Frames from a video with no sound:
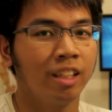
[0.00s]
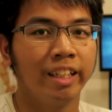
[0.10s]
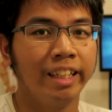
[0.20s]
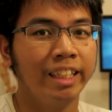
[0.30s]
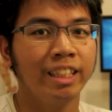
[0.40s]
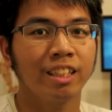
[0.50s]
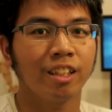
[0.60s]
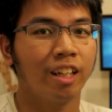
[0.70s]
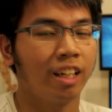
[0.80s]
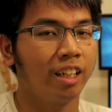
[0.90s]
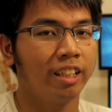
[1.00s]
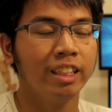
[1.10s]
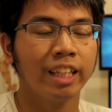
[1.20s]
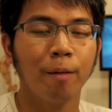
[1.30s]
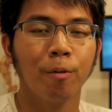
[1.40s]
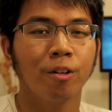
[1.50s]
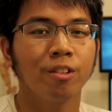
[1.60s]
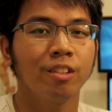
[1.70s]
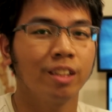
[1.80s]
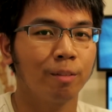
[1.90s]
list. This
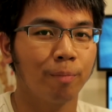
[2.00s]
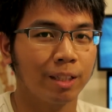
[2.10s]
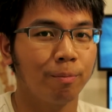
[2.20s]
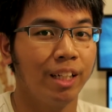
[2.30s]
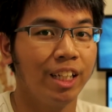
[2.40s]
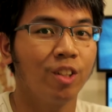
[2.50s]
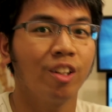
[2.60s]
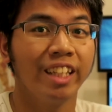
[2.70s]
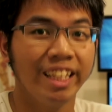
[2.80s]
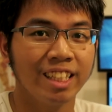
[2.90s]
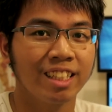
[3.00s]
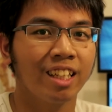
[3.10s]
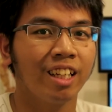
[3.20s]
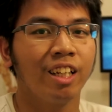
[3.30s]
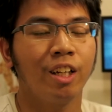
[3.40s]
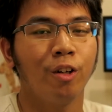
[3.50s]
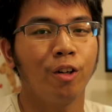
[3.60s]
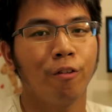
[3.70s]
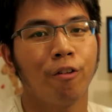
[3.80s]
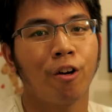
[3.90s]
camcorder must be in your list.
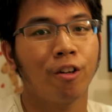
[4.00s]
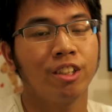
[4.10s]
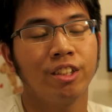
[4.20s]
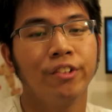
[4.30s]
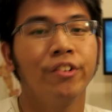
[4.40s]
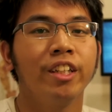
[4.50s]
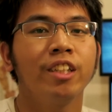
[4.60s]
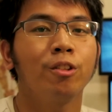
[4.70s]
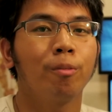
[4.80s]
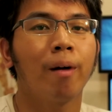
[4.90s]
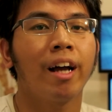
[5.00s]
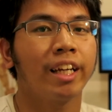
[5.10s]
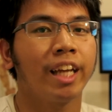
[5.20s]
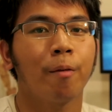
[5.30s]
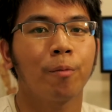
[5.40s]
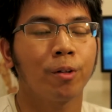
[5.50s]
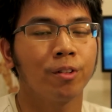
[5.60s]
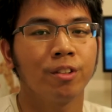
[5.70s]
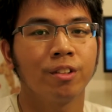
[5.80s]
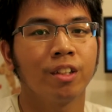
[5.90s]
If you are considering to buy a
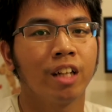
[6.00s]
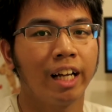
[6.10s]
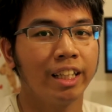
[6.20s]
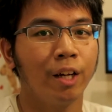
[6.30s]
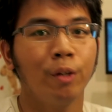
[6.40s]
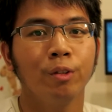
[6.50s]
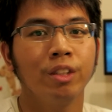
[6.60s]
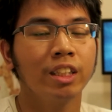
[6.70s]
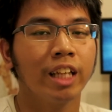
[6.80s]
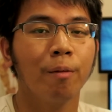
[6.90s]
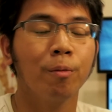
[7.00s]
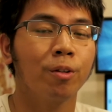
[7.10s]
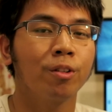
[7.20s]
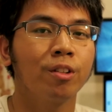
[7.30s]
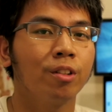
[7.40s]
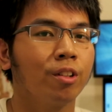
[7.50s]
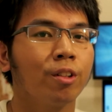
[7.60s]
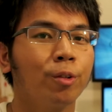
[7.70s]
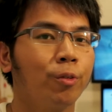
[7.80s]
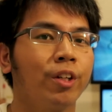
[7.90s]
camcorder, I tell you, this camcorder, you're not
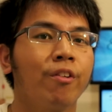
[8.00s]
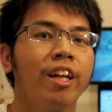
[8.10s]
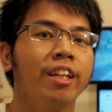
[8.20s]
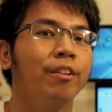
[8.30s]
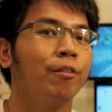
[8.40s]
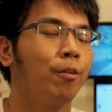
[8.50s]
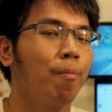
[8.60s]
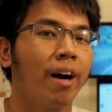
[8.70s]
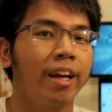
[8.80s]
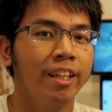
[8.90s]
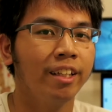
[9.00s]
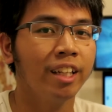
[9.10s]
going to regret it if you buy it.